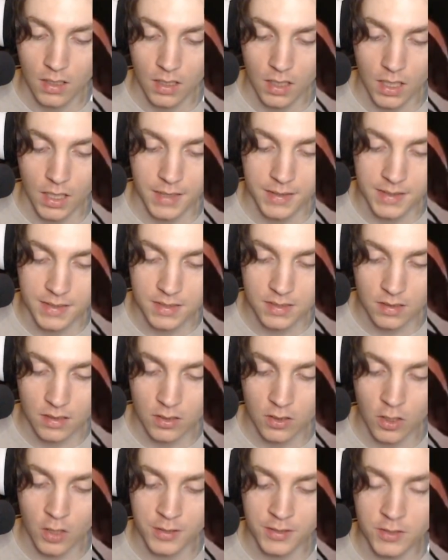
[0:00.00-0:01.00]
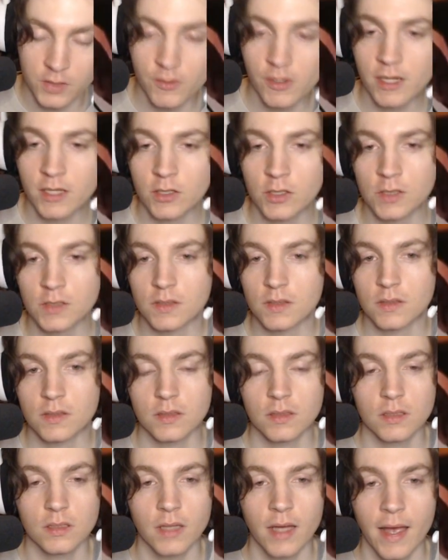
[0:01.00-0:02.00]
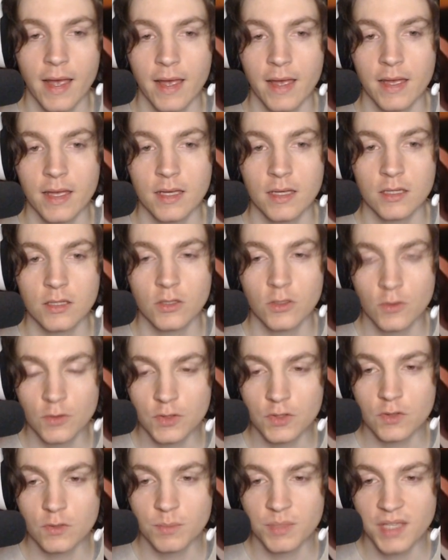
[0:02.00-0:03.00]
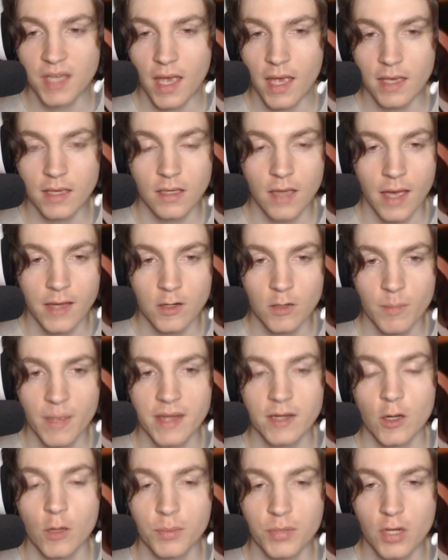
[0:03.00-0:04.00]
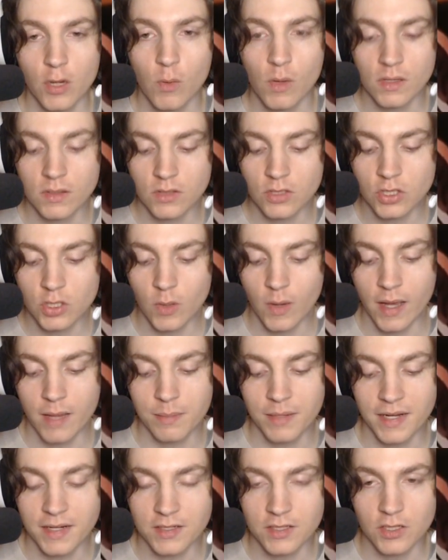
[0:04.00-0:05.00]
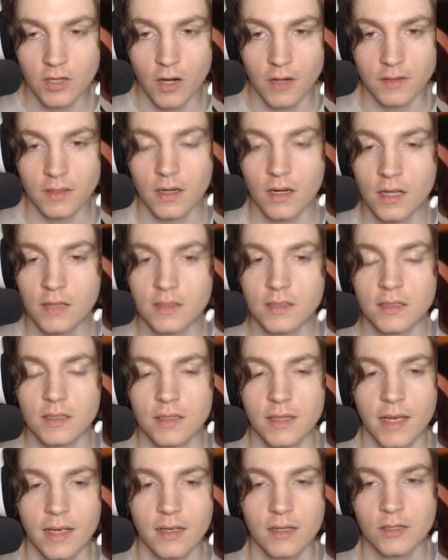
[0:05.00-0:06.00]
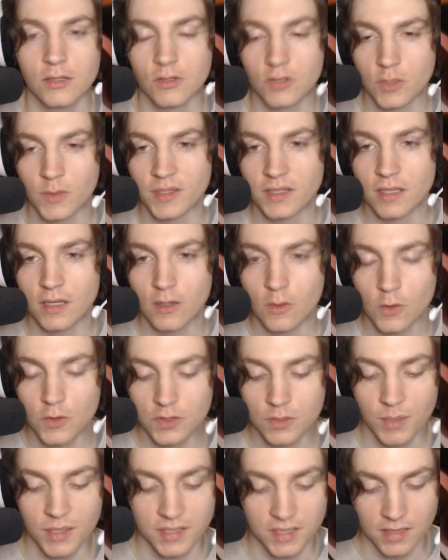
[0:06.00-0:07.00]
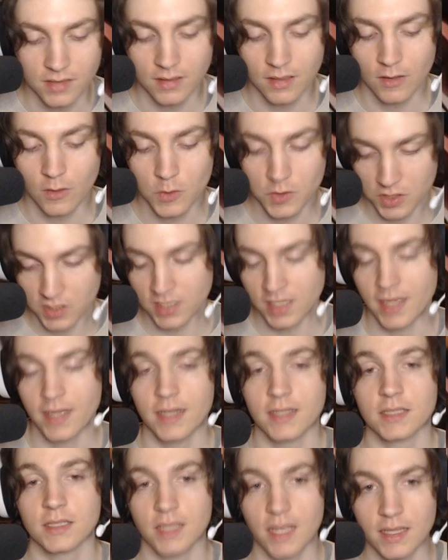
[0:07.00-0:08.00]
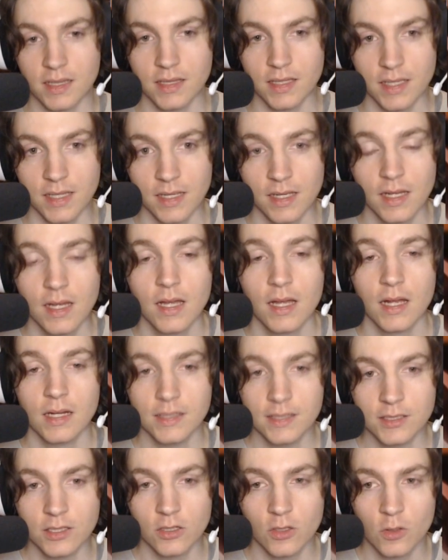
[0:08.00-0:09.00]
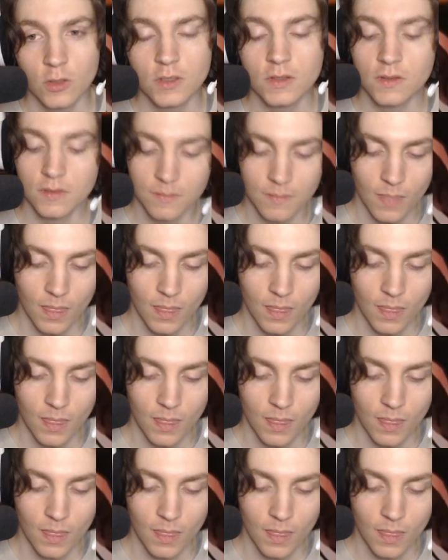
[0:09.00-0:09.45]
This card is really good. I used to be a Kaido main OPO1, so I play this card a lot in the deck, also with 10 cost, but yeah, 10 cost is sadly leader locked.